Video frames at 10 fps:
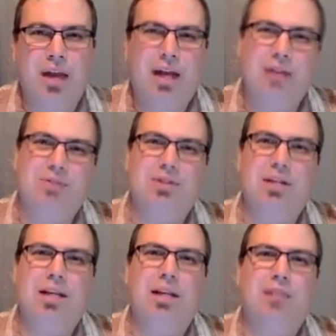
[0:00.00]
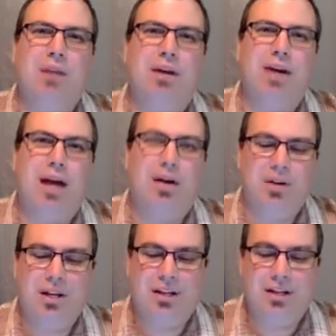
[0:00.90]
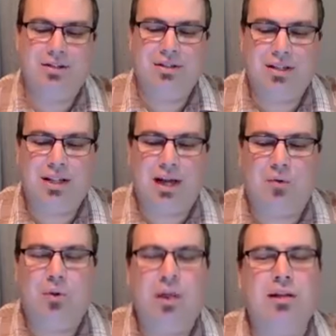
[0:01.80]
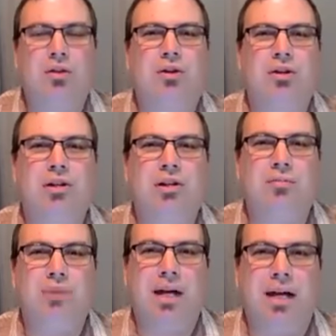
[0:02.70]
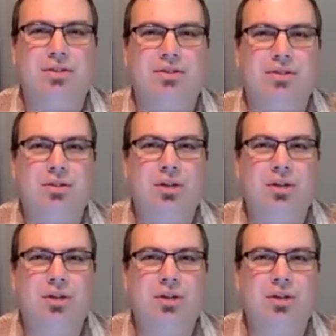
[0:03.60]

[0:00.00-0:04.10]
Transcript: And I was thinking about how is it that we learn best?